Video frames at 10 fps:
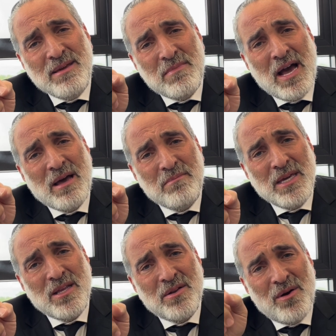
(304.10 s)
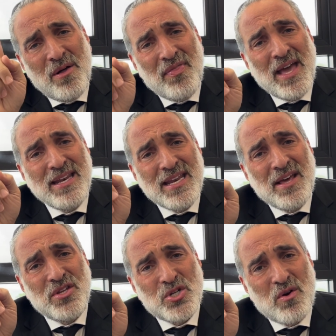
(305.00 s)
Maamin on that
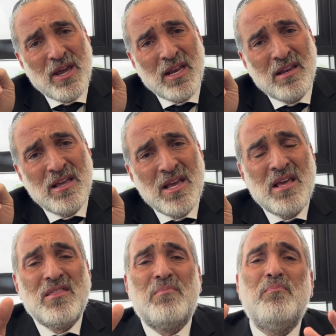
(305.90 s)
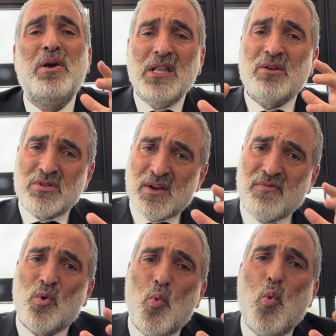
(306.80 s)
death train, the pillars of
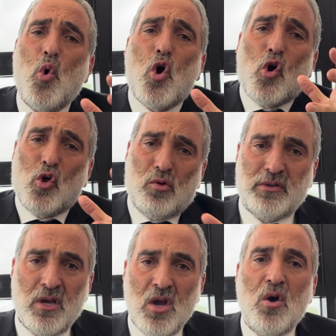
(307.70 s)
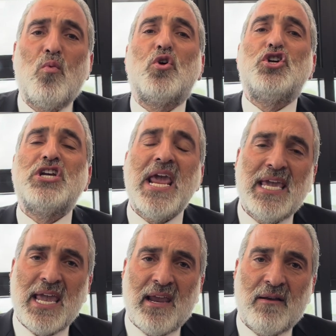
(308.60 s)
the world were
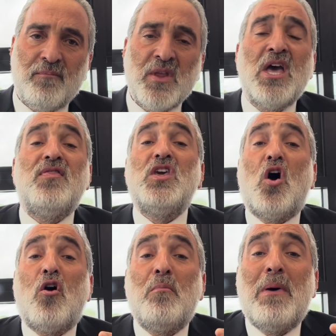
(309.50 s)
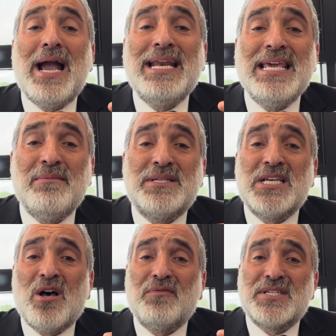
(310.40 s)
shaking. The Almighty
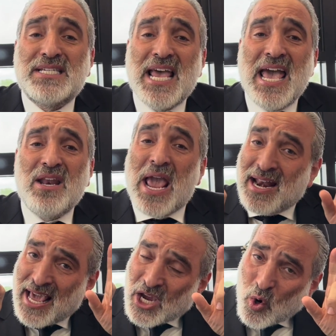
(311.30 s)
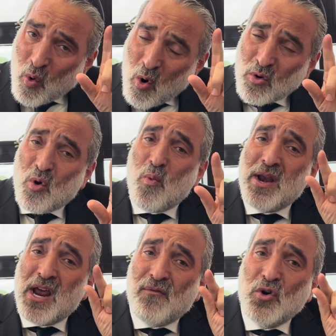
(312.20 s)
Himself said, and I quote,
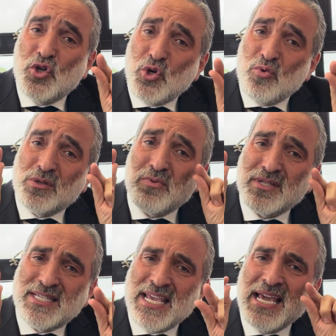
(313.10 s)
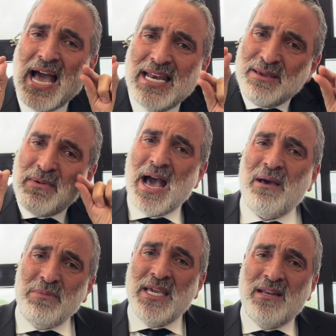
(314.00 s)
"Whenever Jews will sing Ani
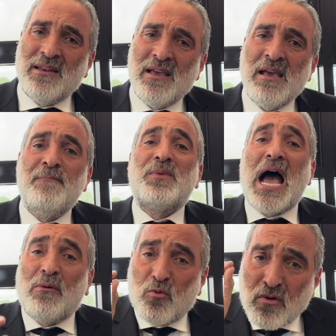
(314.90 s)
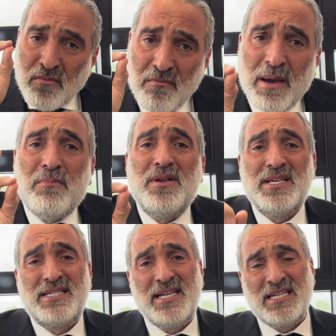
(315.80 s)
Maamin, I will remember the
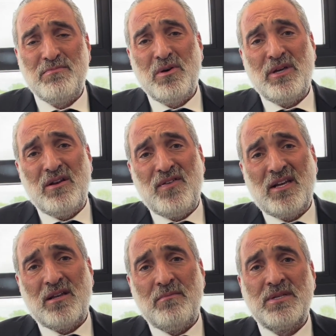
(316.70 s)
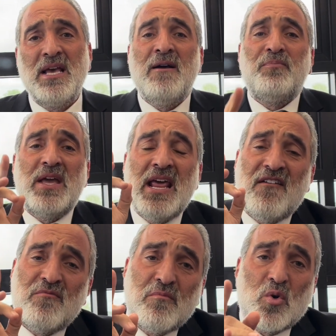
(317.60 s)
6 million victims and
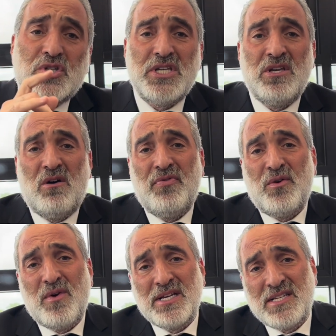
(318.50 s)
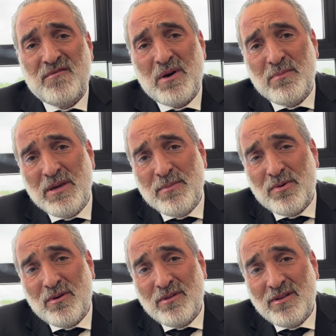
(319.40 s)
have mercy on the rest of my
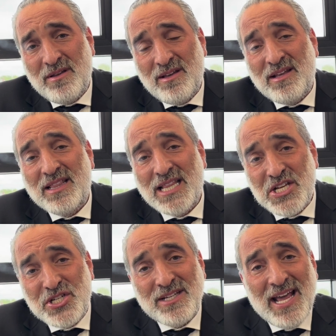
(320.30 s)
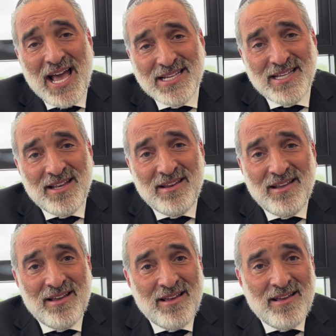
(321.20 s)
people." Legend has it
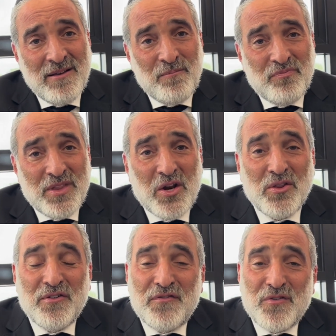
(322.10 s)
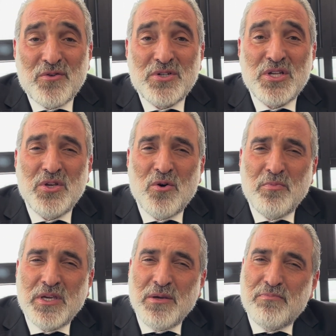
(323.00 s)
that on the first Yom
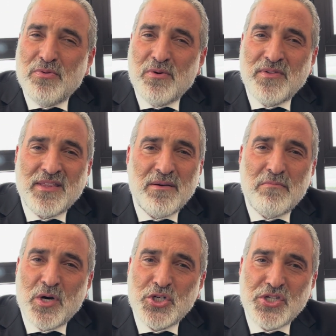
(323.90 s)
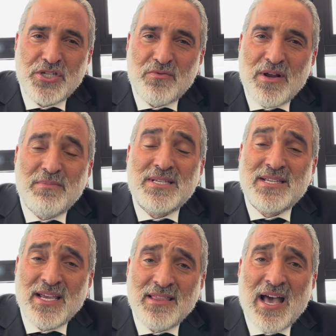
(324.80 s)
Kippur that the Mozhitzer Rebbe
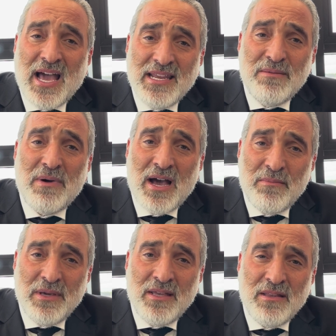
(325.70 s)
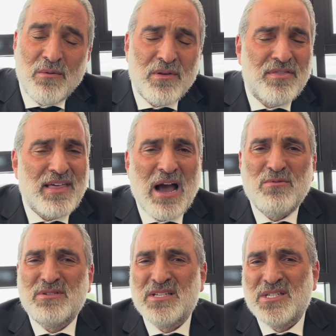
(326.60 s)
sang the Ani Maamin, there were
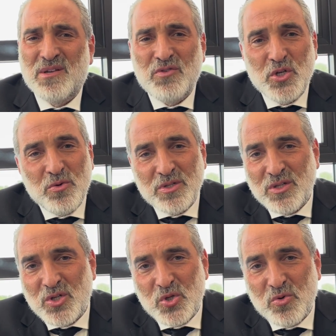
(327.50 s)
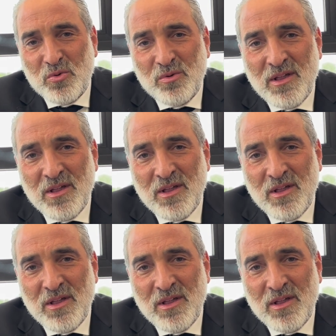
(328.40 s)
thousands of Jews in the shul.